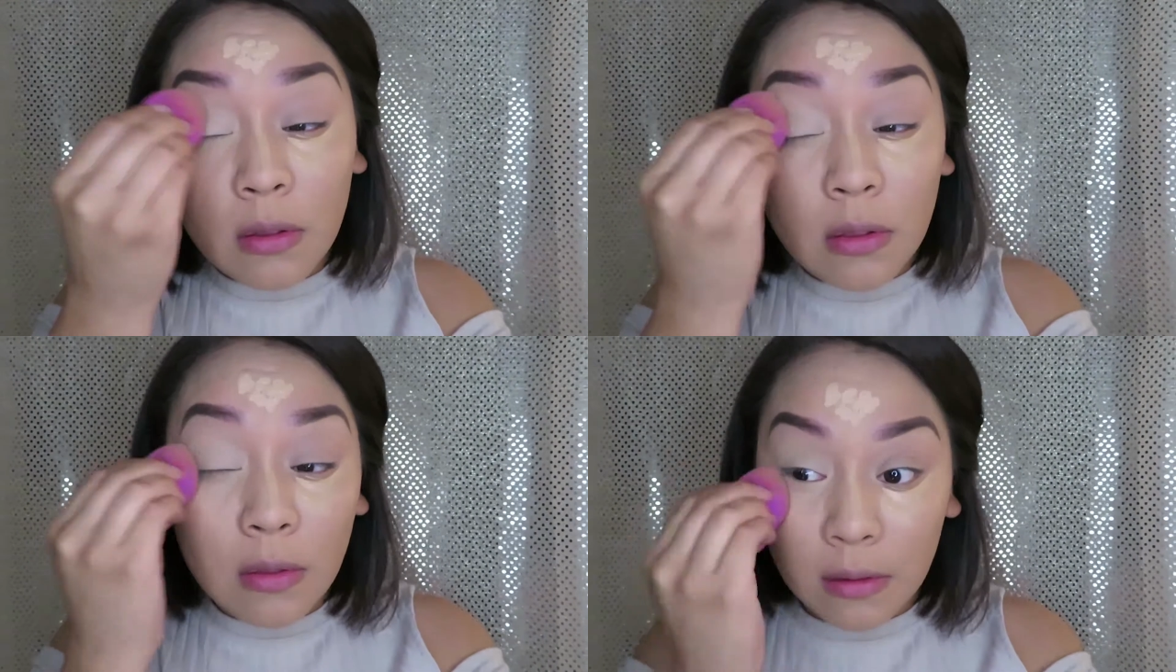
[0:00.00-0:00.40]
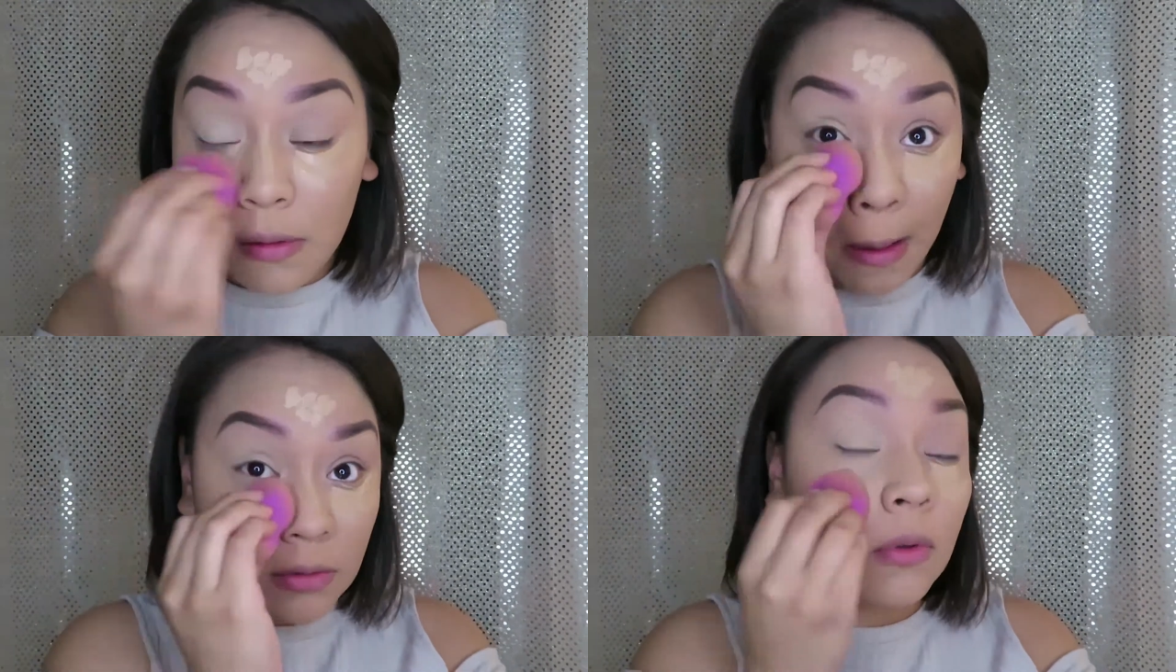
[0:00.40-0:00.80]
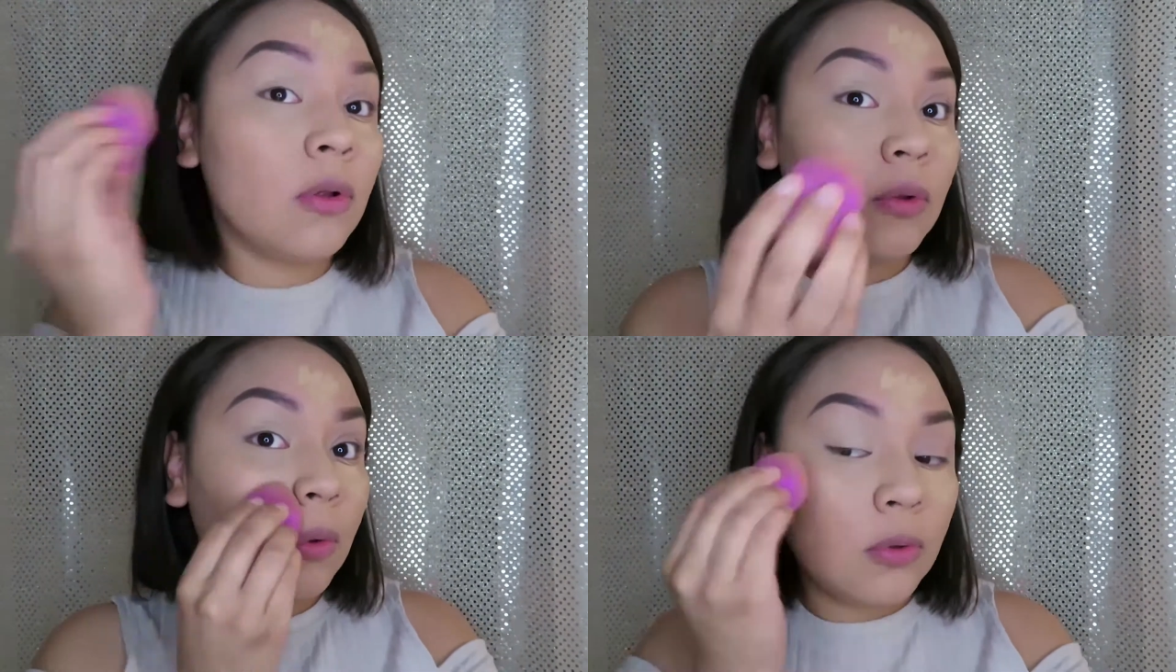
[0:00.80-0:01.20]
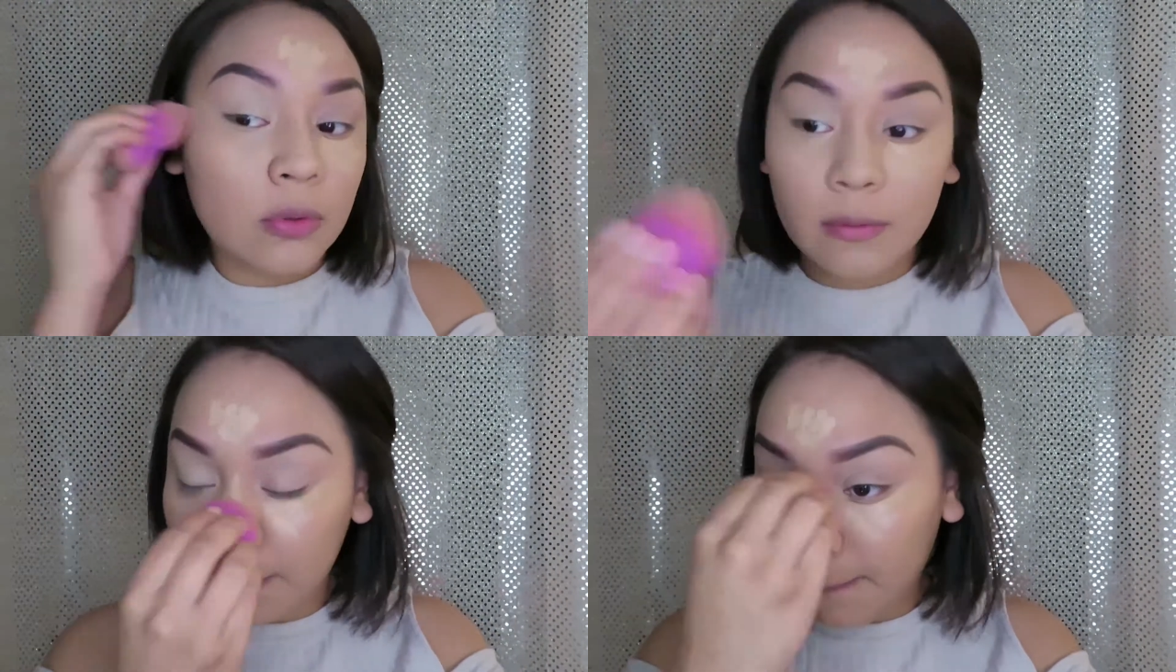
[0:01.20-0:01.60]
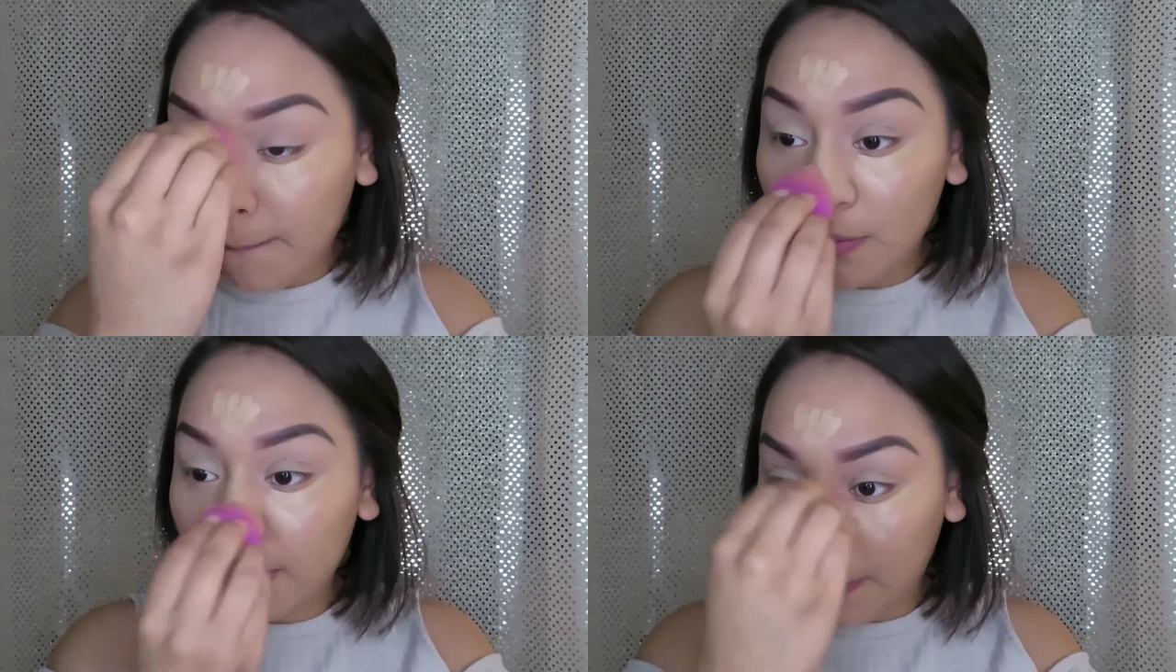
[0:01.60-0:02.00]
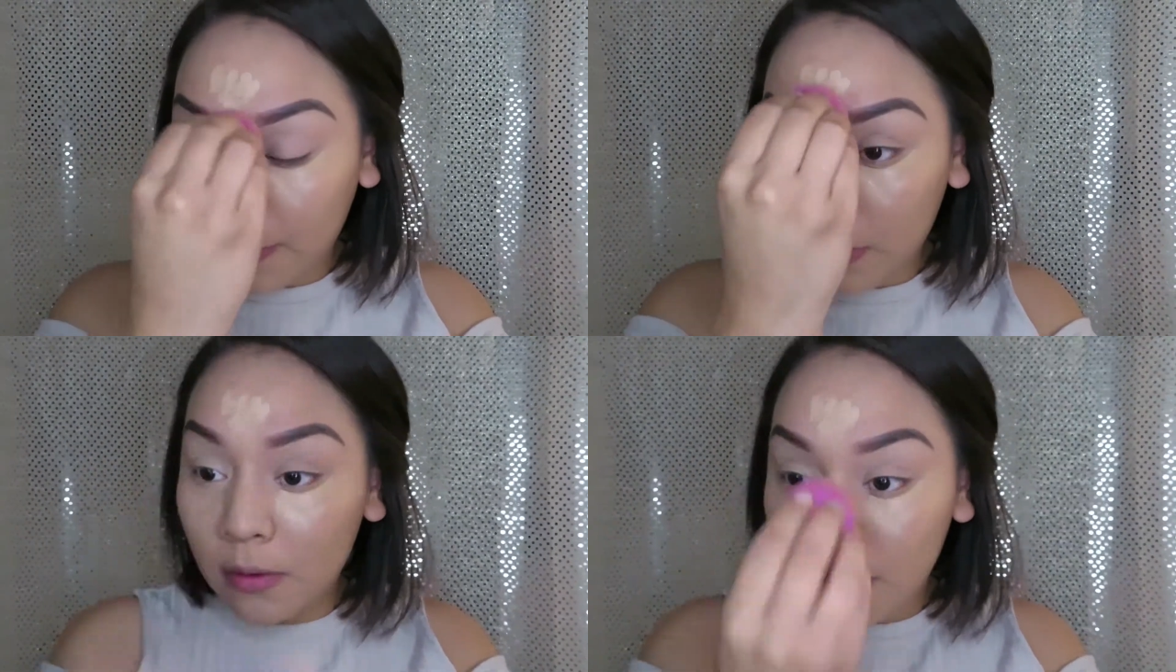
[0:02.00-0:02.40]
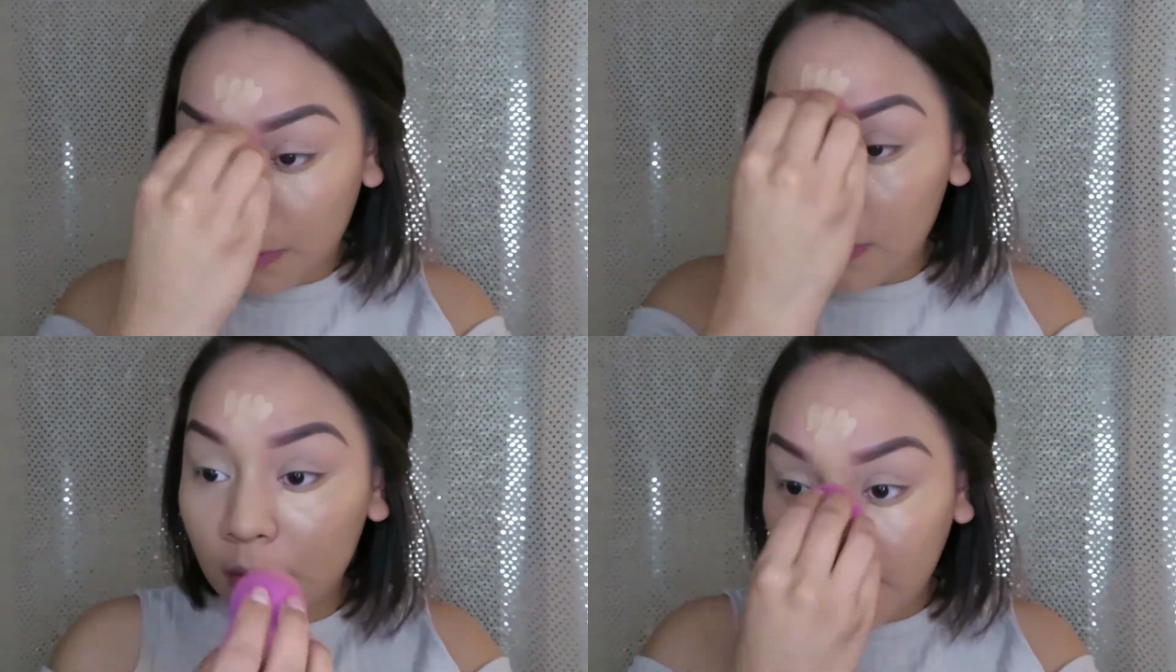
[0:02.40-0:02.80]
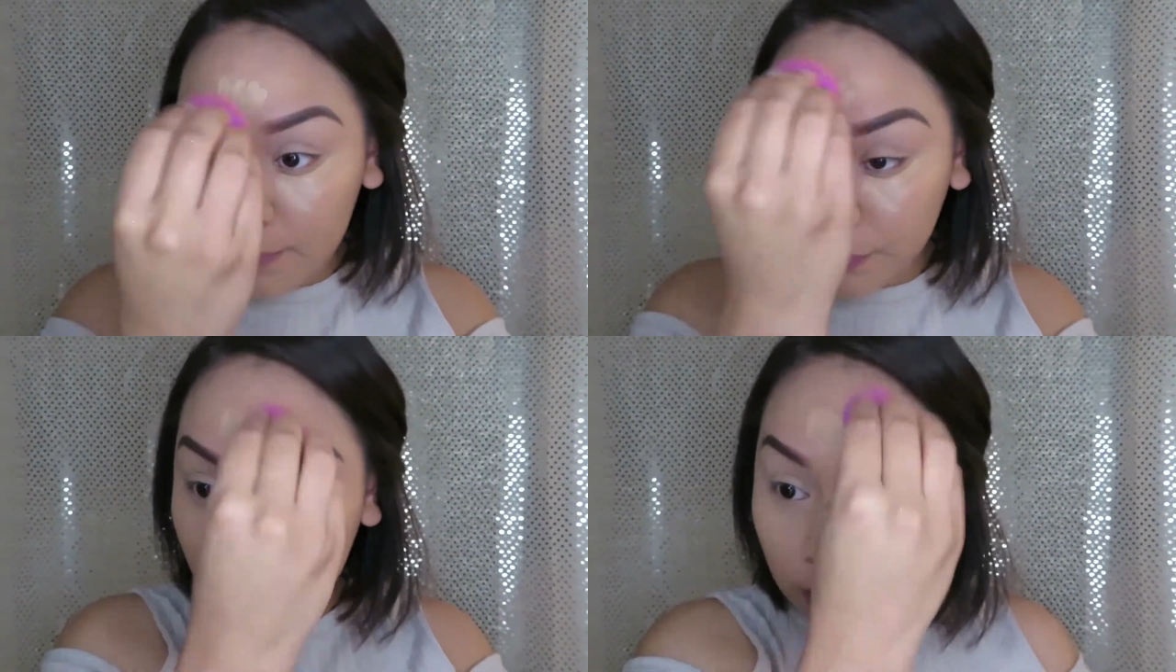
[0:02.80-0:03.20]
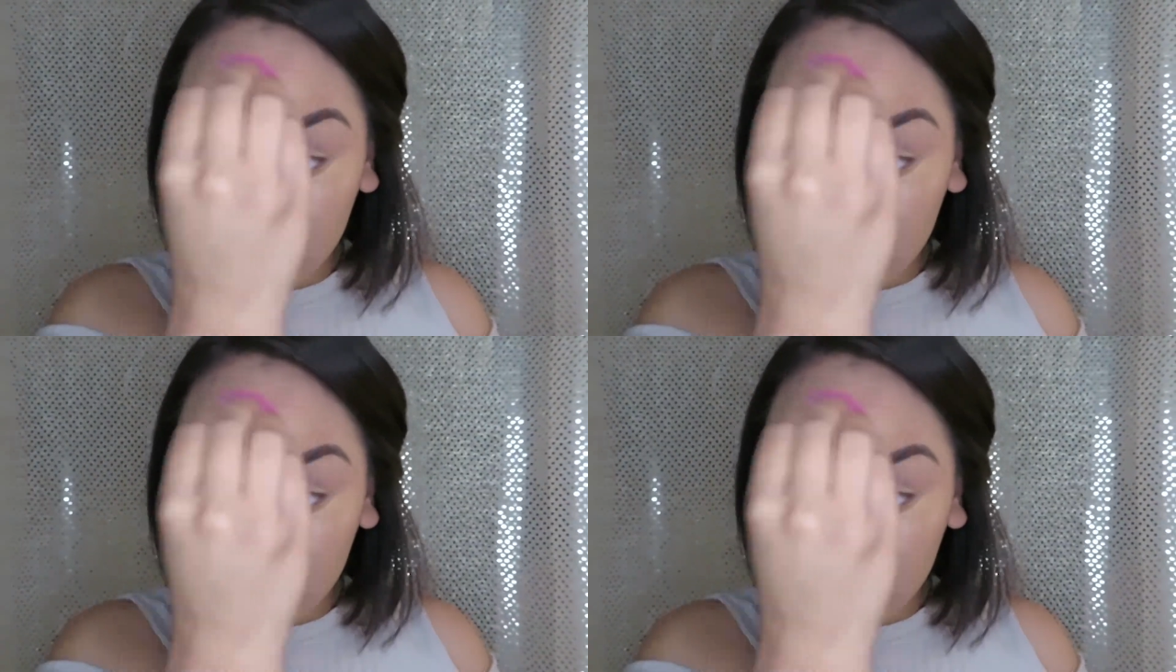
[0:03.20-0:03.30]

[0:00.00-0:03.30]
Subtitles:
of your eyes. So I really, really like it.